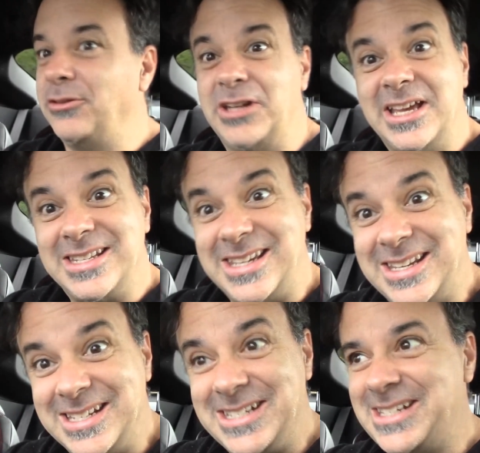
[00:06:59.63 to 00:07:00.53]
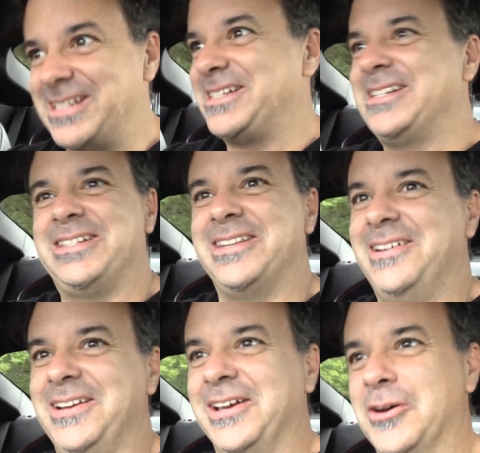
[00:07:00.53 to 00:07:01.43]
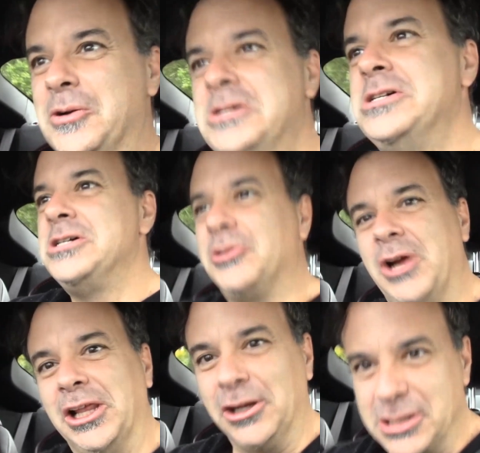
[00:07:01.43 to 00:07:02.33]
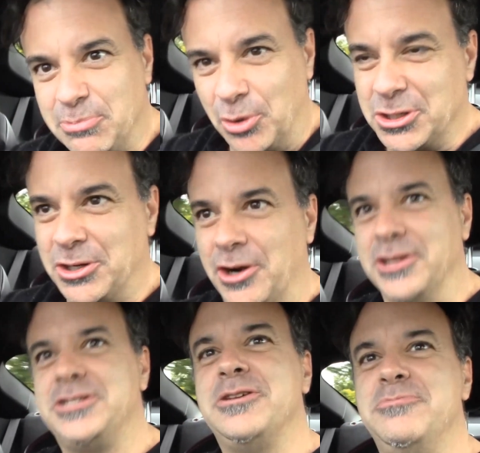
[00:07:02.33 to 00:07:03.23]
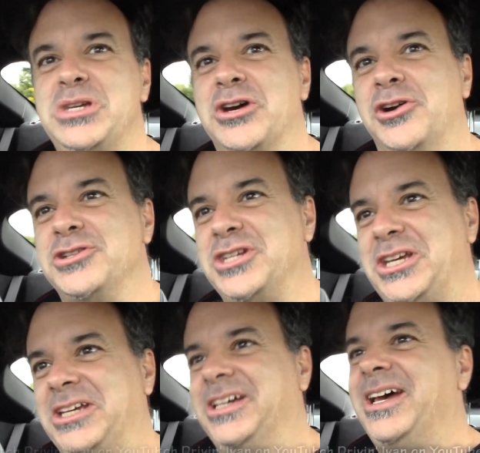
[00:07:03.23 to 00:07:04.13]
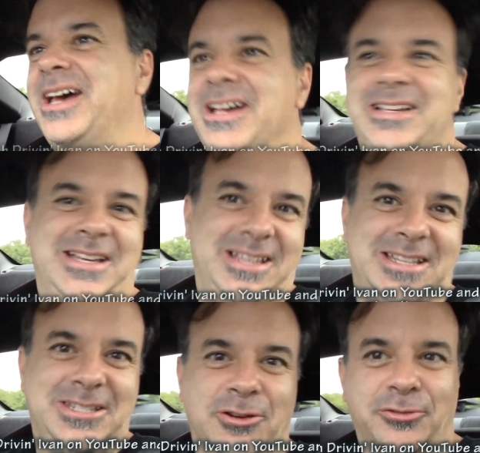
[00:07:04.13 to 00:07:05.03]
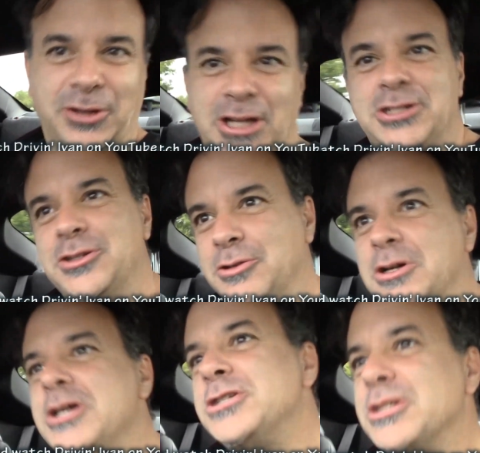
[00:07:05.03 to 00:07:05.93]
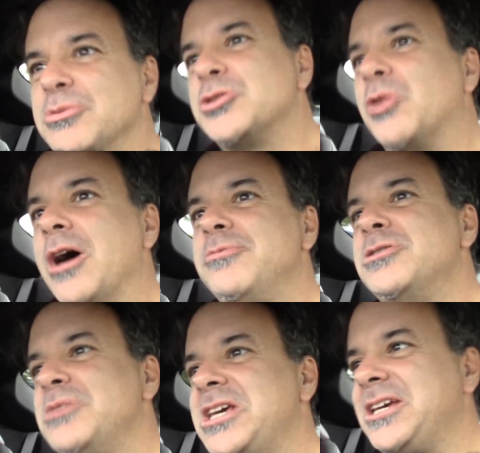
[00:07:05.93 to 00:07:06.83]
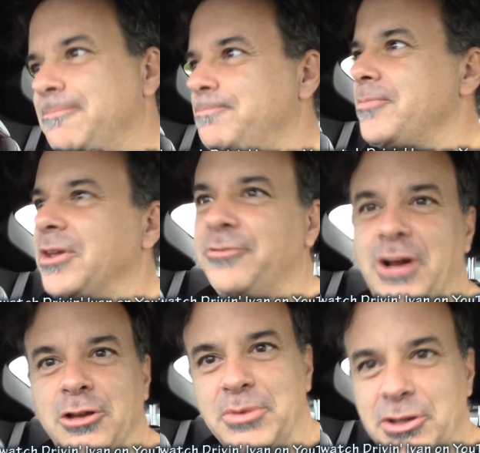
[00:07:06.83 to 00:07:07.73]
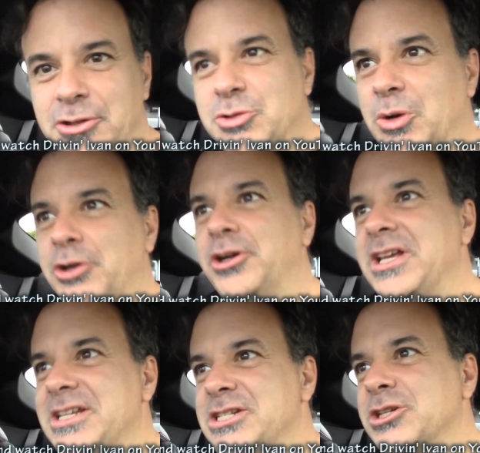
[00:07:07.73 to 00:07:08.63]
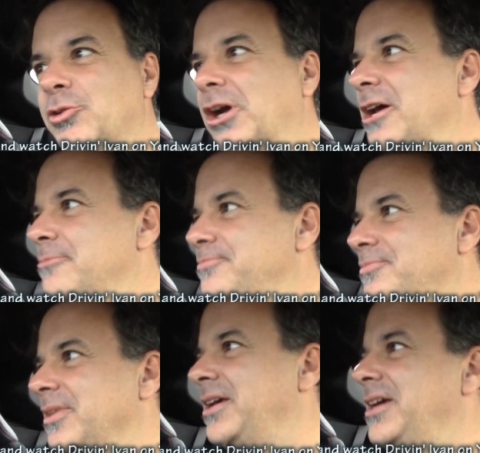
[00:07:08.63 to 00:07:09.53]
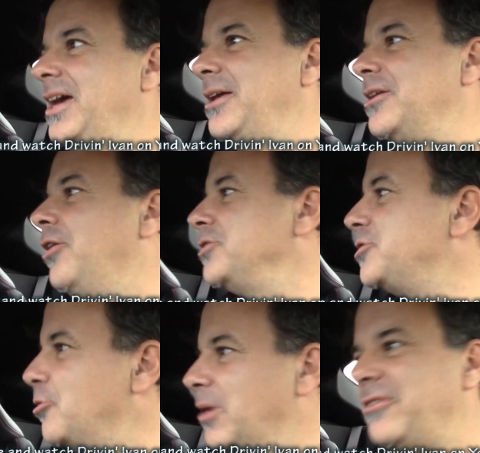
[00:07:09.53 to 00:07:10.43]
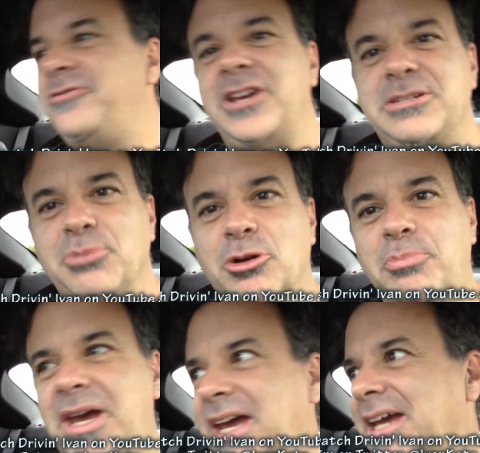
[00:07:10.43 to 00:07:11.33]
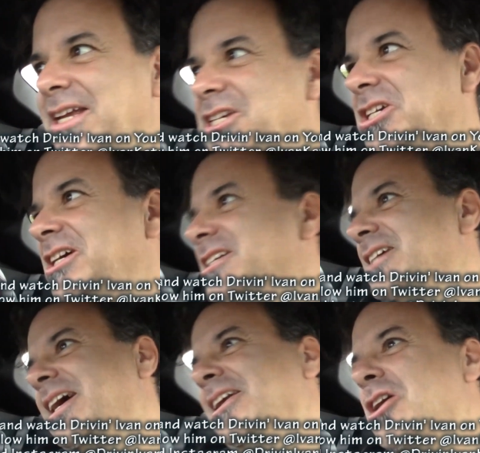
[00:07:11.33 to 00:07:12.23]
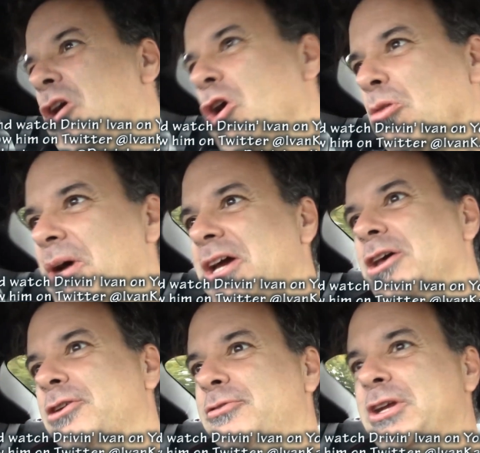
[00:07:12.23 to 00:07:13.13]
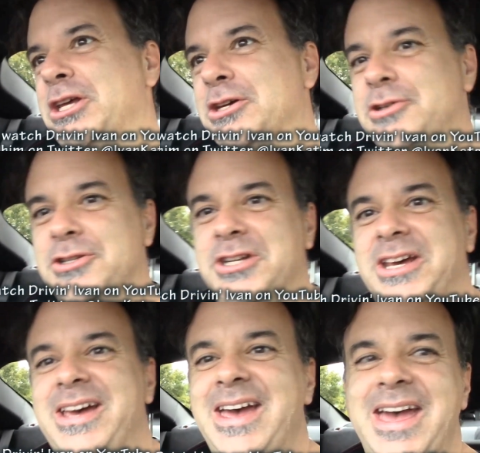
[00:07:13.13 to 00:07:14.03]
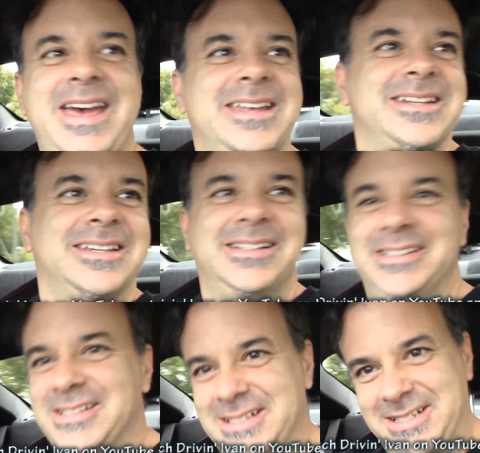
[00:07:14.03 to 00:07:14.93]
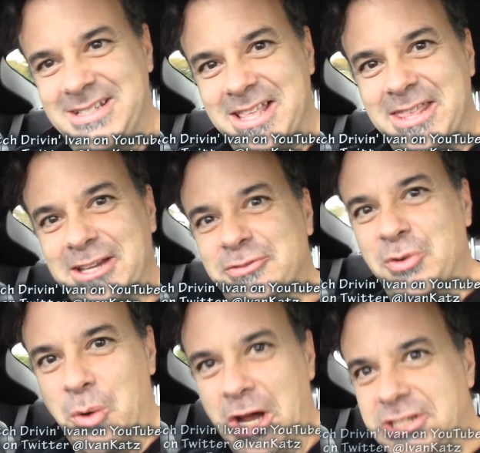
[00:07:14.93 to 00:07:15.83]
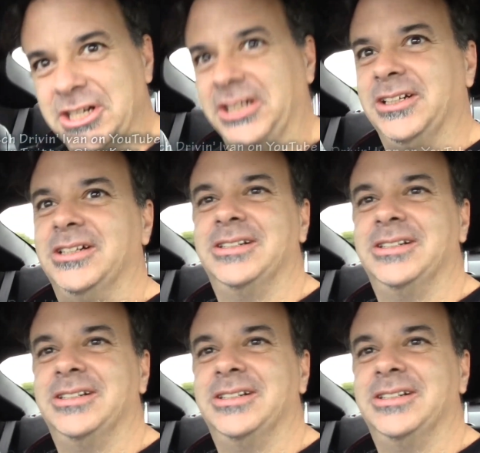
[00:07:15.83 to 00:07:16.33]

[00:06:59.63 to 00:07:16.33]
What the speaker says: Even has heated seats. So there you go. Great little sports car, this BRZ. Don't forget to subscribe to me, follow me on Twitter and Instagram, and also my Facebook page. Check out all my other videos, and thanks for watching.